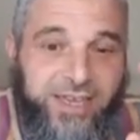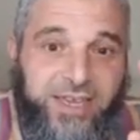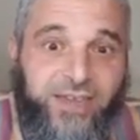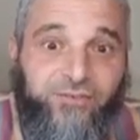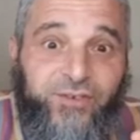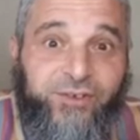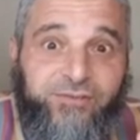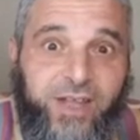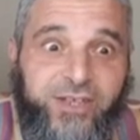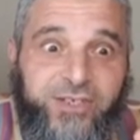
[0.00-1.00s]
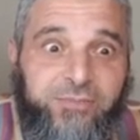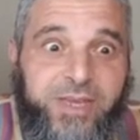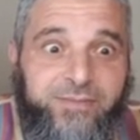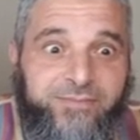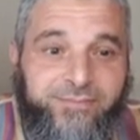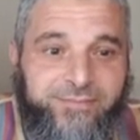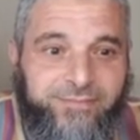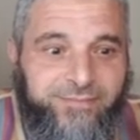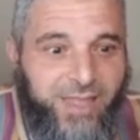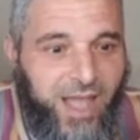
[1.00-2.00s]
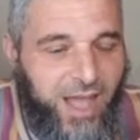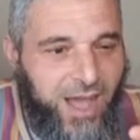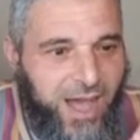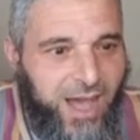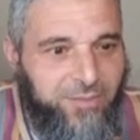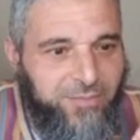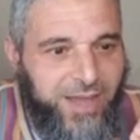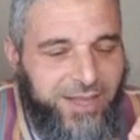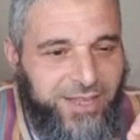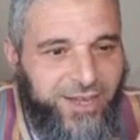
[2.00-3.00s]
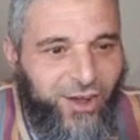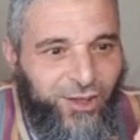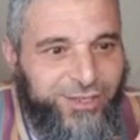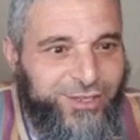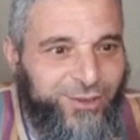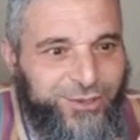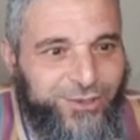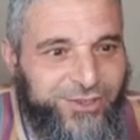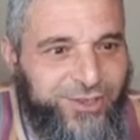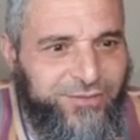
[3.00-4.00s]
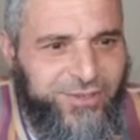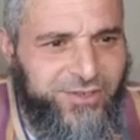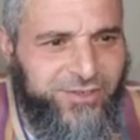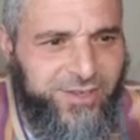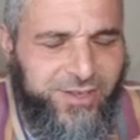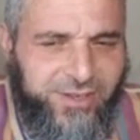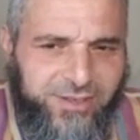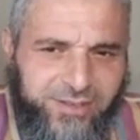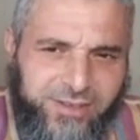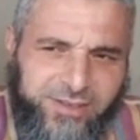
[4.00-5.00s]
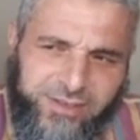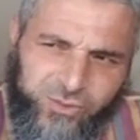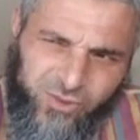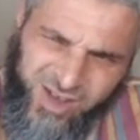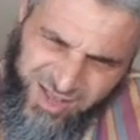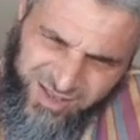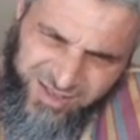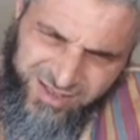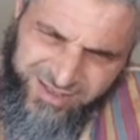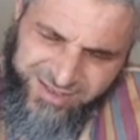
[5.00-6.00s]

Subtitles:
if you touch me, I'm gonna call social services. This is what?